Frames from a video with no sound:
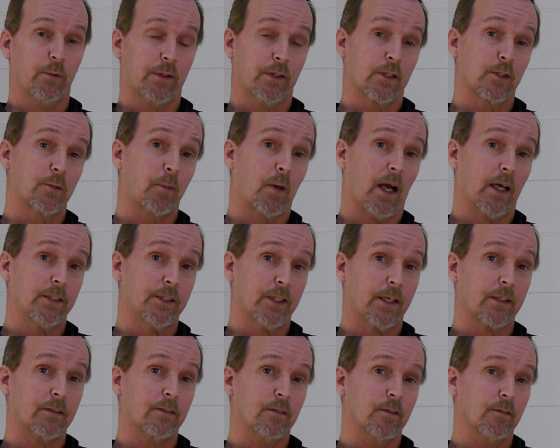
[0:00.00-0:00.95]
with this
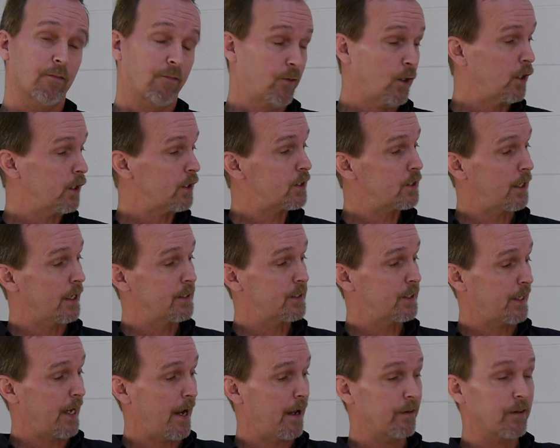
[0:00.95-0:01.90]
project, first I
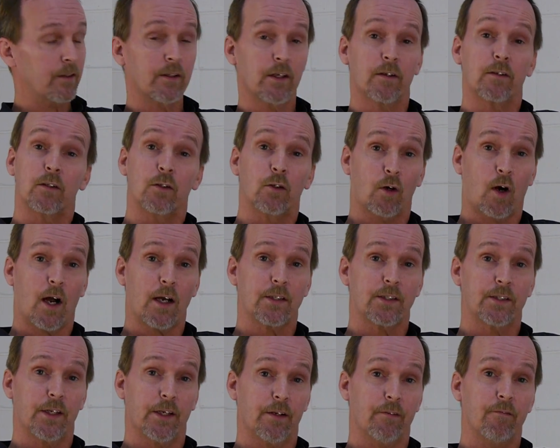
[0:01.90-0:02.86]
scanned the
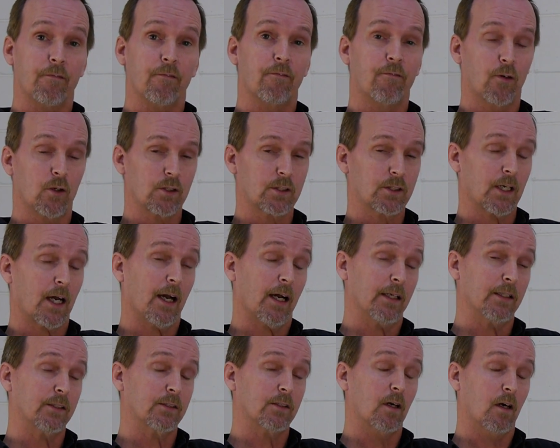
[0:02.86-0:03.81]
cross in full
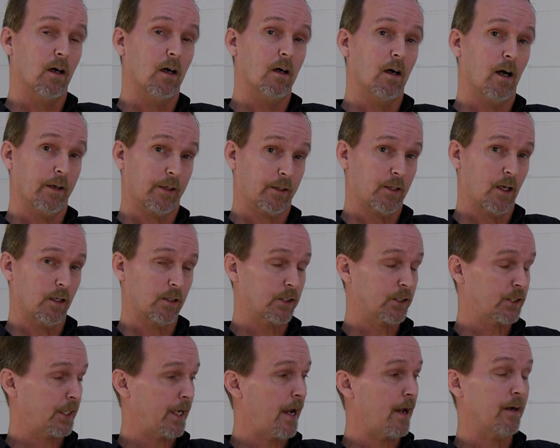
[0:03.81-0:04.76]
size on a color
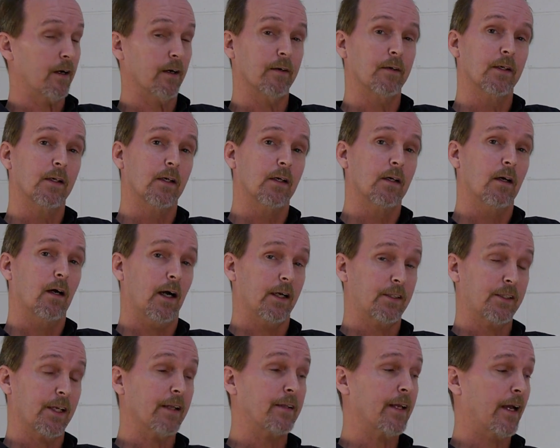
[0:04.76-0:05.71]
scanner. I
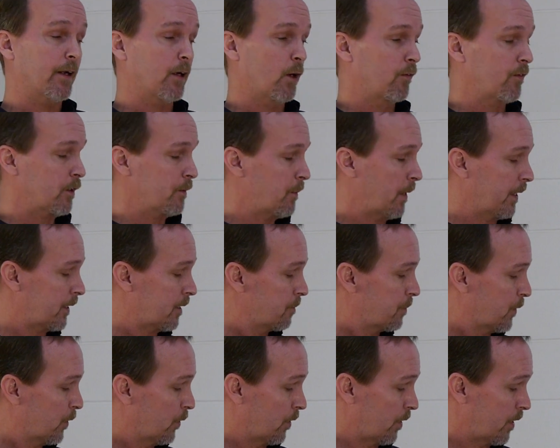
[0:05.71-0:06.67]
sent that over to my
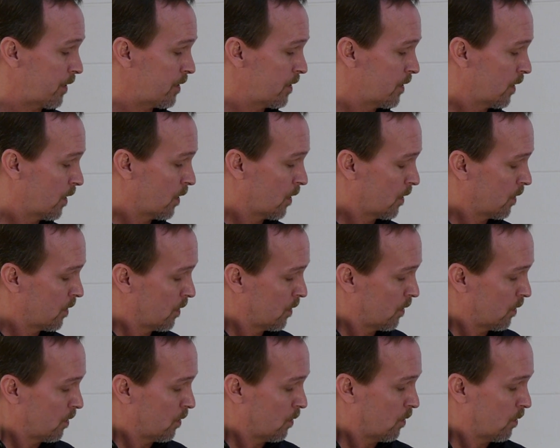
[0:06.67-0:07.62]
computer
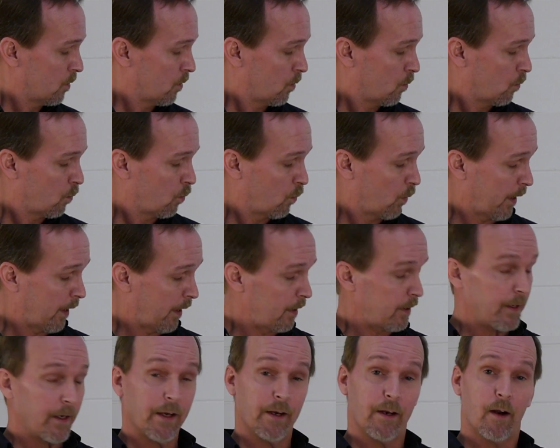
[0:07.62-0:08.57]

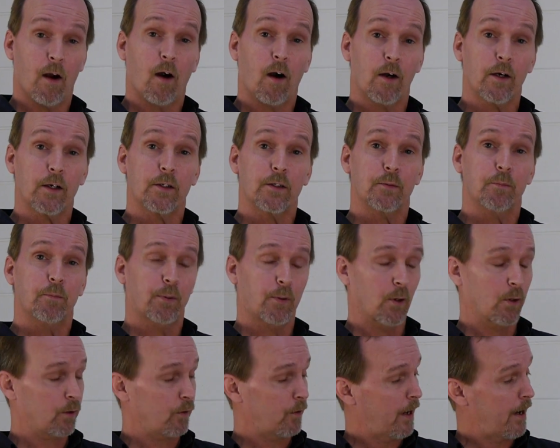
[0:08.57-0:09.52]
where in an art
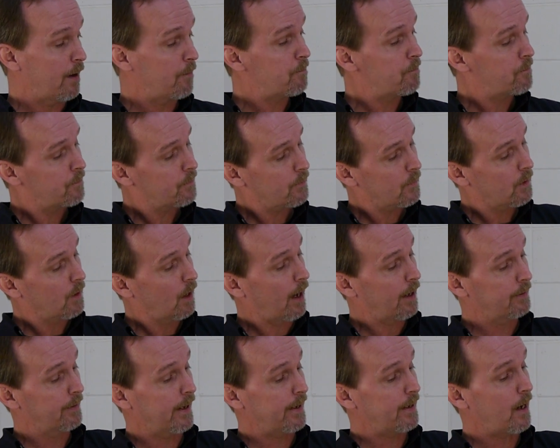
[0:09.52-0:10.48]
program
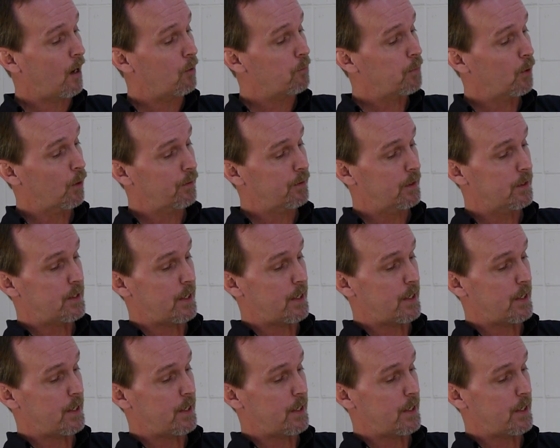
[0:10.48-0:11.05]
I laid out both the